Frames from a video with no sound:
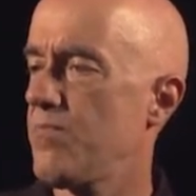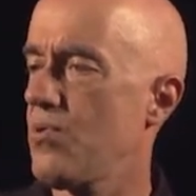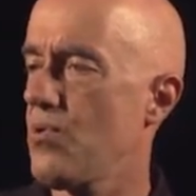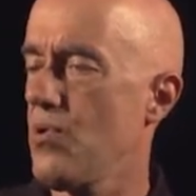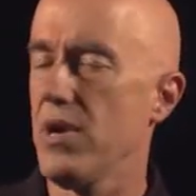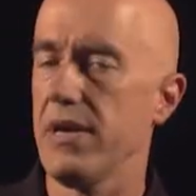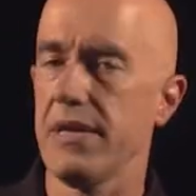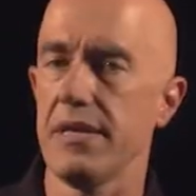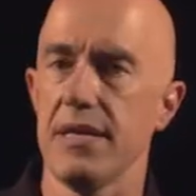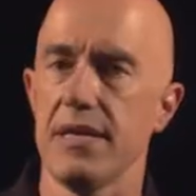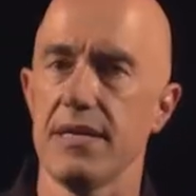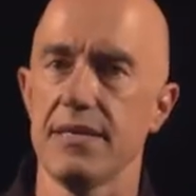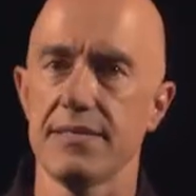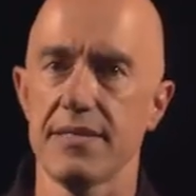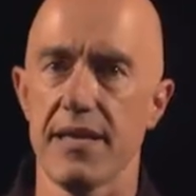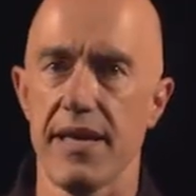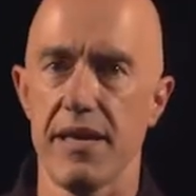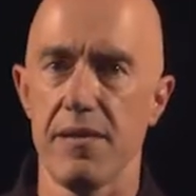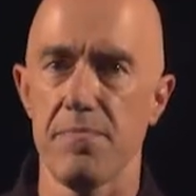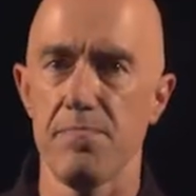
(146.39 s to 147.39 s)
Point is
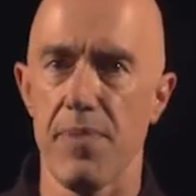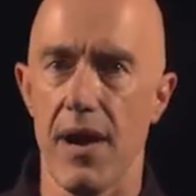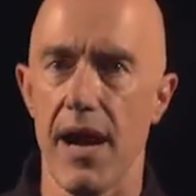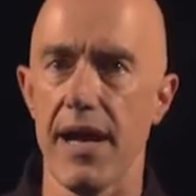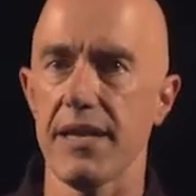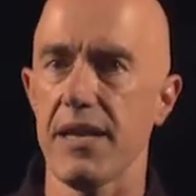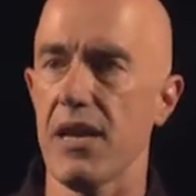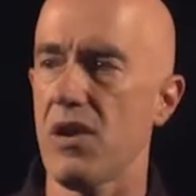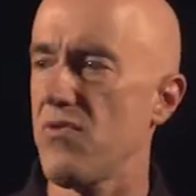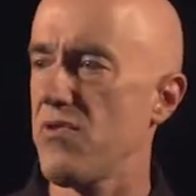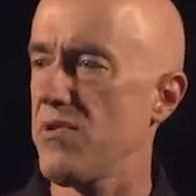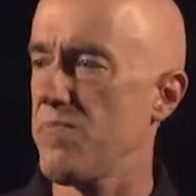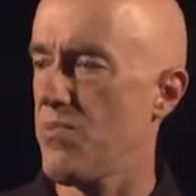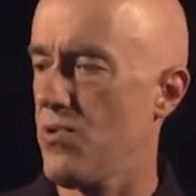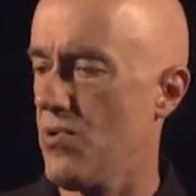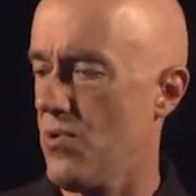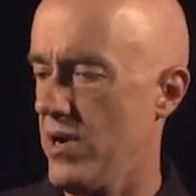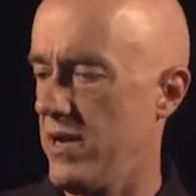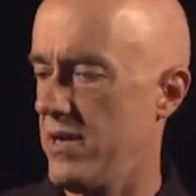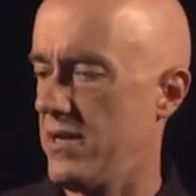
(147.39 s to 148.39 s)
a binary
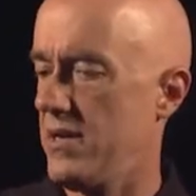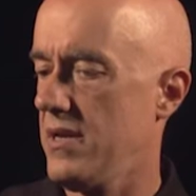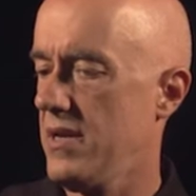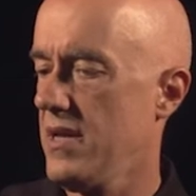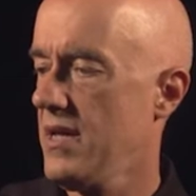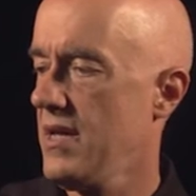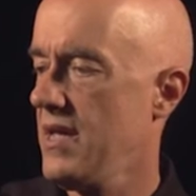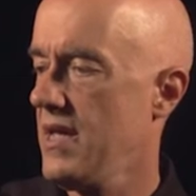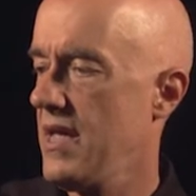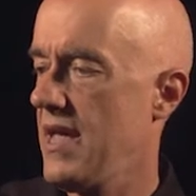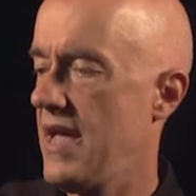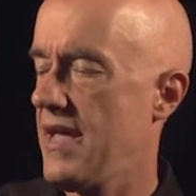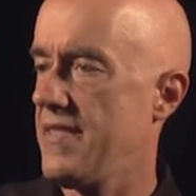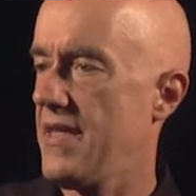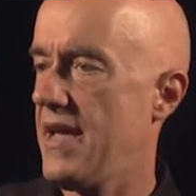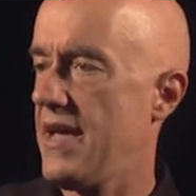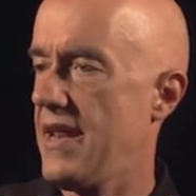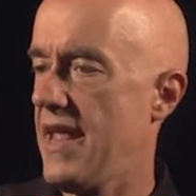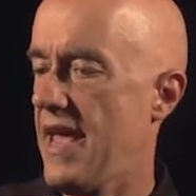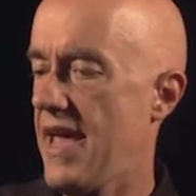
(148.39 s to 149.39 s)
point, and
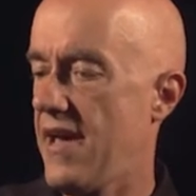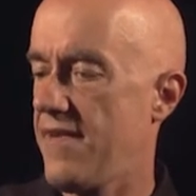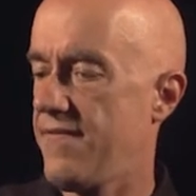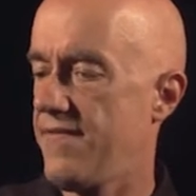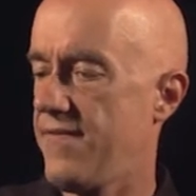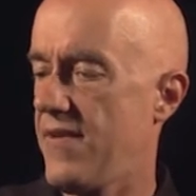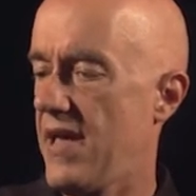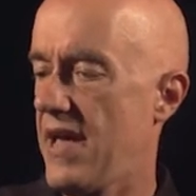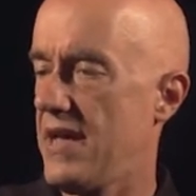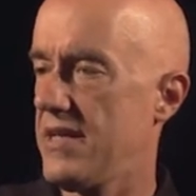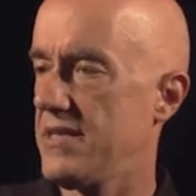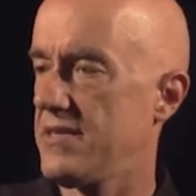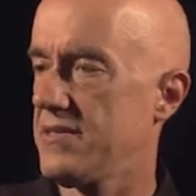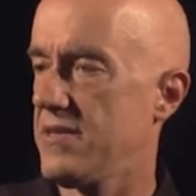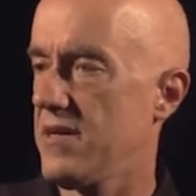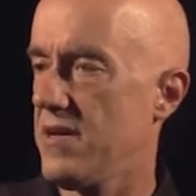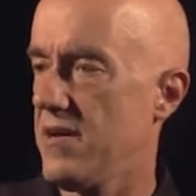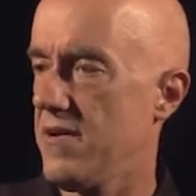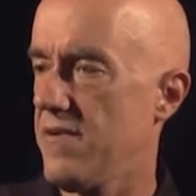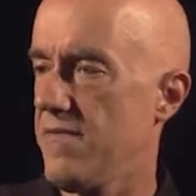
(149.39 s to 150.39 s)
then F has
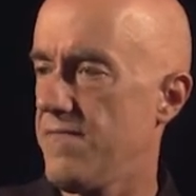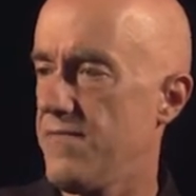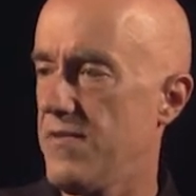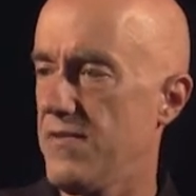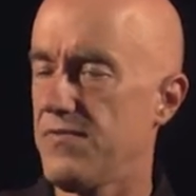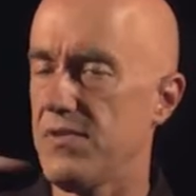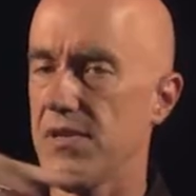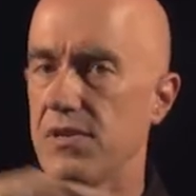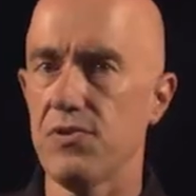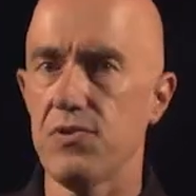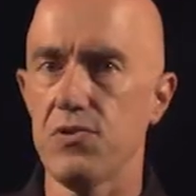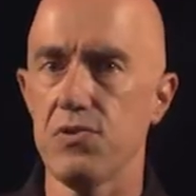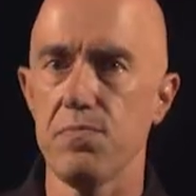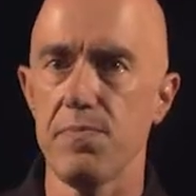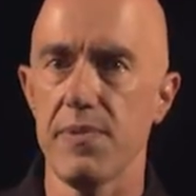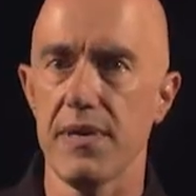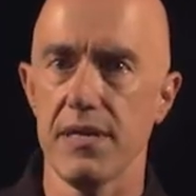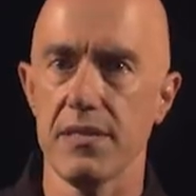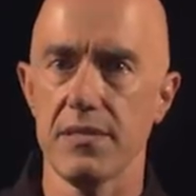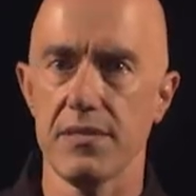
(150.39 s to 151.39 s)
uh, 52
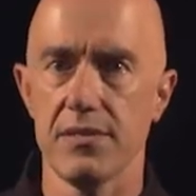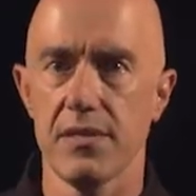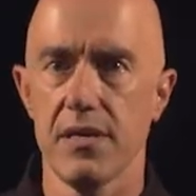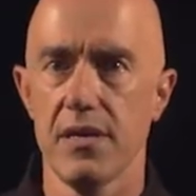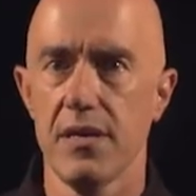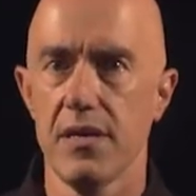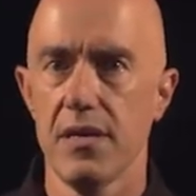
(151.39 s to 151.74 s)
bits.